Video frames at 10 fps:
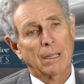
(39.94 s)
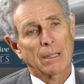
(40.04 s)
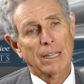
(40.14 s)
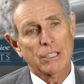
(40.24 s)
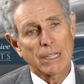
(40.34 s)

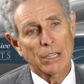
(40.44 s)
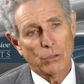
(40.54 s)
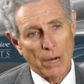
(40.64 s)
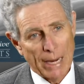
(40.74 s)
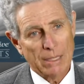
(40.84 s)
that's
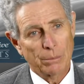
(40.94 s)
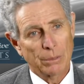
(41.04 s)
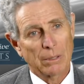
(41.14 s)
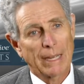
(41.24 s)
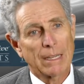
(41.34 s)

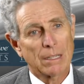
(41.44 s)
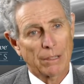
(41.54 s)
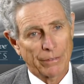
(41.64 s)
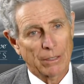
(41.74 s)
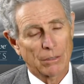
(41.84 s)
intractable and
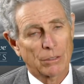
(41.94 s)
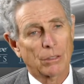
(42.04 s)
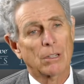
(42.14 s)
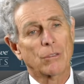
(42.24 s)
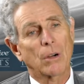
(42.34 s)
difficult to
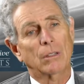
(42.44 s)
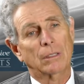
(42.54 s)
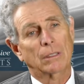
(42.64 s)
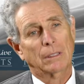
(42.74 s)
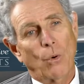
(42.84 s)

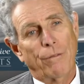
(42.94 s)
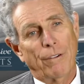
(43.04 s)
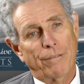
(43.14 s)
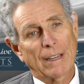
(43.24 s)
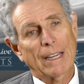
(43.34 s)
control.
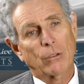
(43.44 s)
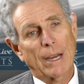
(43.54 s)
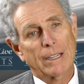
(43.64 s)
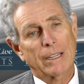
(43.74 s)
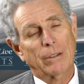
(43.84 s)
Fulfilling
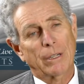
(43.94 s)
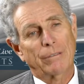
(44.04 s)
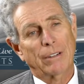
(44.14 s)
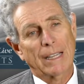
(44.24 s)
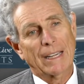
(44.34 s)
criteria
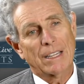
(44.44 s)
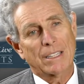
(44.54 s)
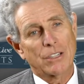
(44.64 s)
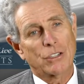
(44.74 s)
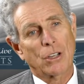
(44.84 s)
for
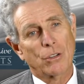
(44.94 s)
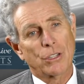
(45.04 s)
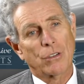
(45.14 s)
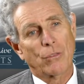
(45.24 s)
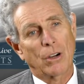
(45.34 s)
Lennox-Gastaut
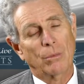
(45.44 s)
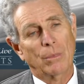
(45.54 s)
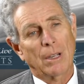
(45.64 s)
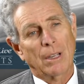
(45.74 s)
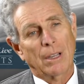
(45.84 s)
syndrome
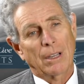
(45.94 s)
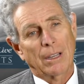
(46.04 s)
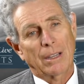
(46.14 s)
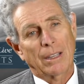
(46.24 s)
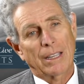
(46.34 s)

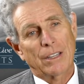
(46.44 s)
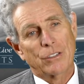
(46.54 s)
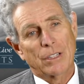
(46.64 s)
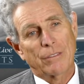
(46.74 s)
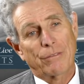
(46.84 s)
uh,
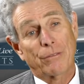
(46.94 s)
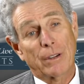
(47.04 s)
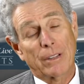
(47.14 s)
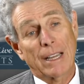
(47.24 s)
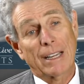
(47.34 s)
is
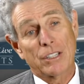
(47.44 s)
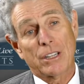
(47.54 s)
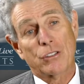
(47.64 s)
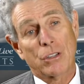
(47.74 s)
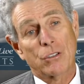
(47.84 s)

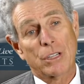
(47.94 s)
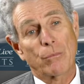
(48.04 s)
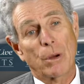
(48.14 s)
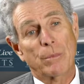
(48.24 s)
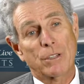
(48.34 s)
Lennox-Gastaut
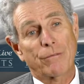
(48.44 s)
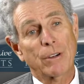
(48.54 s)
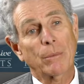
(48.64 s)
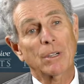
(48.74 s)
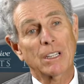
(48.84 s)
syndrome is
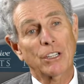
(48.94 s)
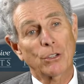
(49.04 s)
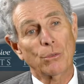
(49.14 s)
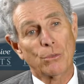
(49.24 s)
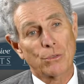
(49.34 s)
frequently
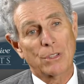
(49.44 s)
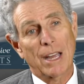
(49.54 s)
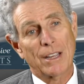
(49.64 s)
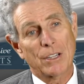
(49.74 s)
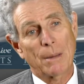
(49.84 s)
used
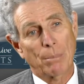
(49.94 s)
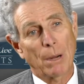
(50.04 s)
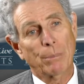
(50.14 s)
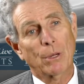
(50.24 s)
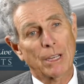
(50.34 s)
as a
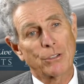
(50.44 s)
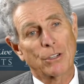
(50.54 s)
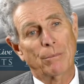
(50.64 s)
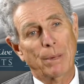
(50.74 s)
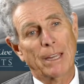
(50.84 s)

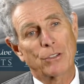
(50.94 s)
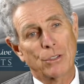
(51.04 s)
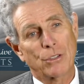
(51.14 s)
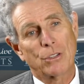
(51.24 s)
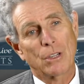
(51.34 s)
population of
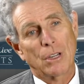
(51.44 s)
patients